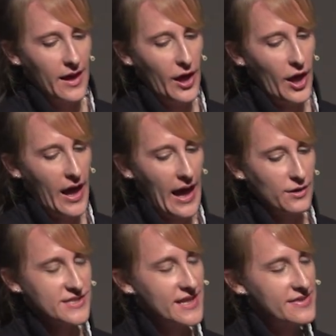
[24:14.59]
uh,
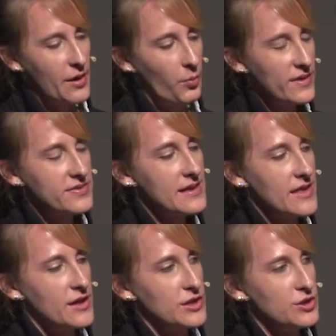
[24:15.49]
I'll say that one thing
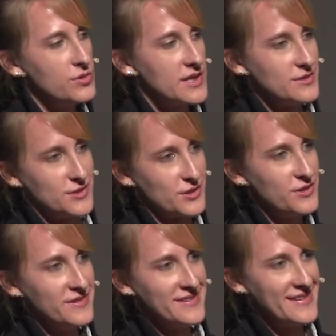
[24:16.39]
that you can
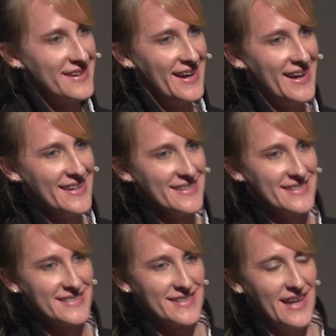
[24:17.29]
do
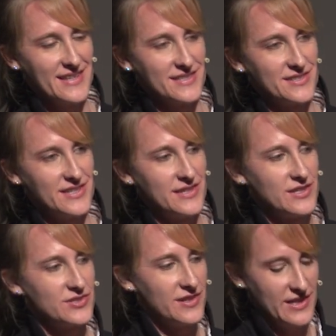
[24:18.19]
as, as a
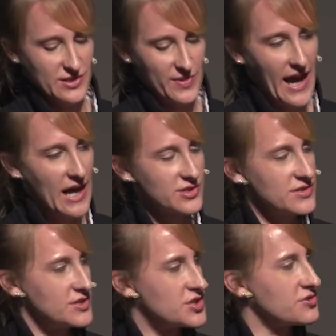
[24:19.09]
teenager is we
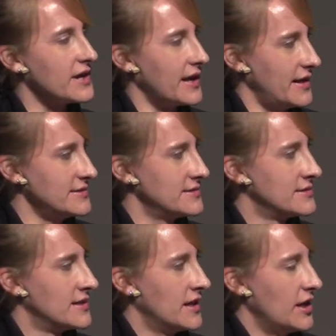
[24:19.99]
actually
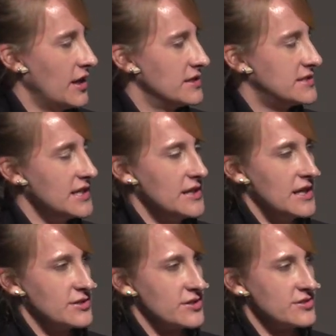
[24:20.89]
train
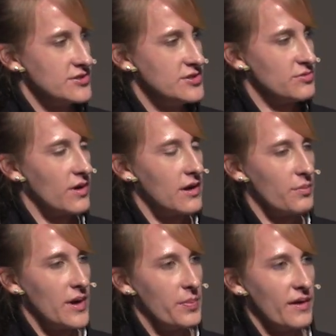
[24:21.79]
teenagers to run our
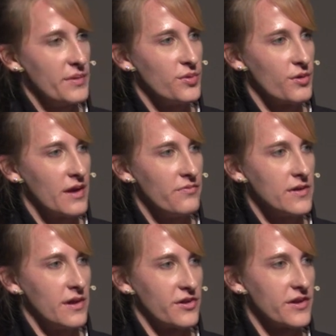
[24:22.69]
Prep Rally program for
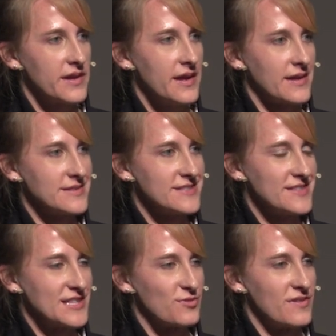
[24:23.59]
younger kids.
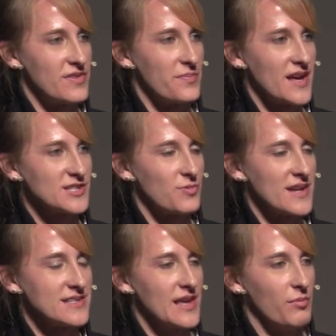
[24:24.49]
That's one of the best
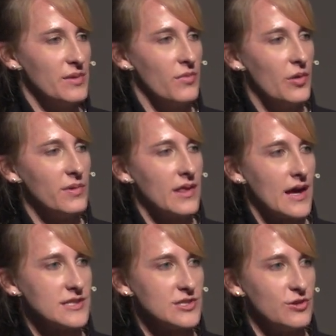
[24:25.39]
ways that we
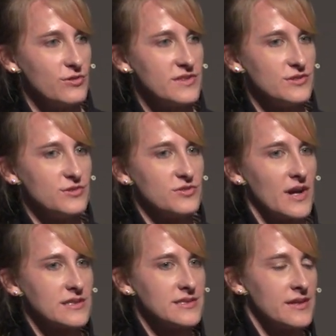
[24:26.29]
mobilize youth to do
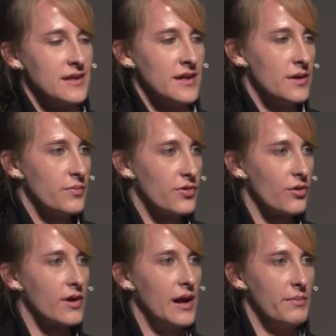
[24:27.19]
direct
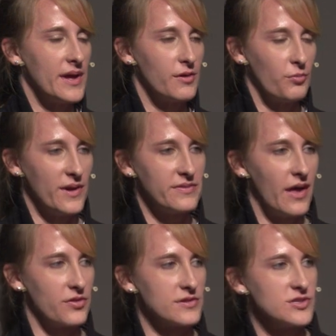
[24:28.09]
programming with
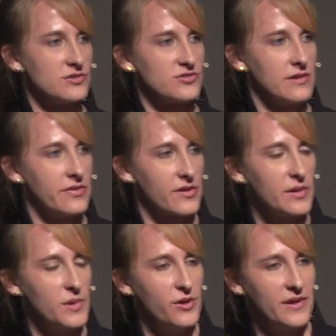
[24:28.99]
other children in their
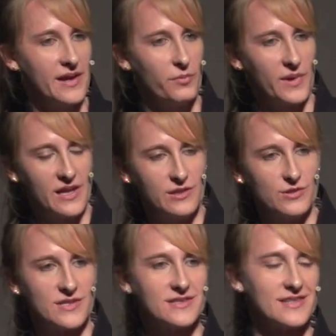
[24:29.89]
community, and we can
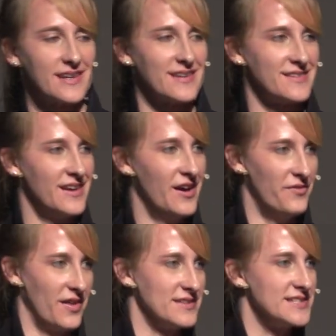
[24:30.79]
use it to get
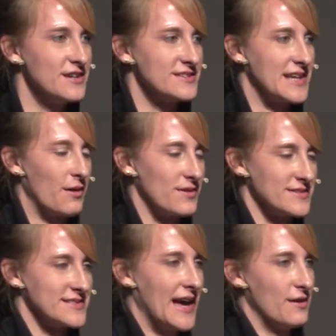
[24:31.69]
volunteers
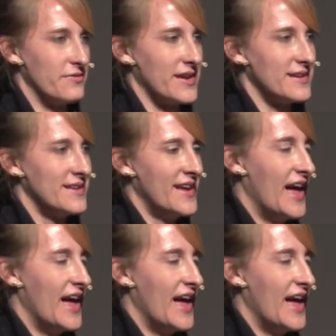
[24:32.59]
hours out of it.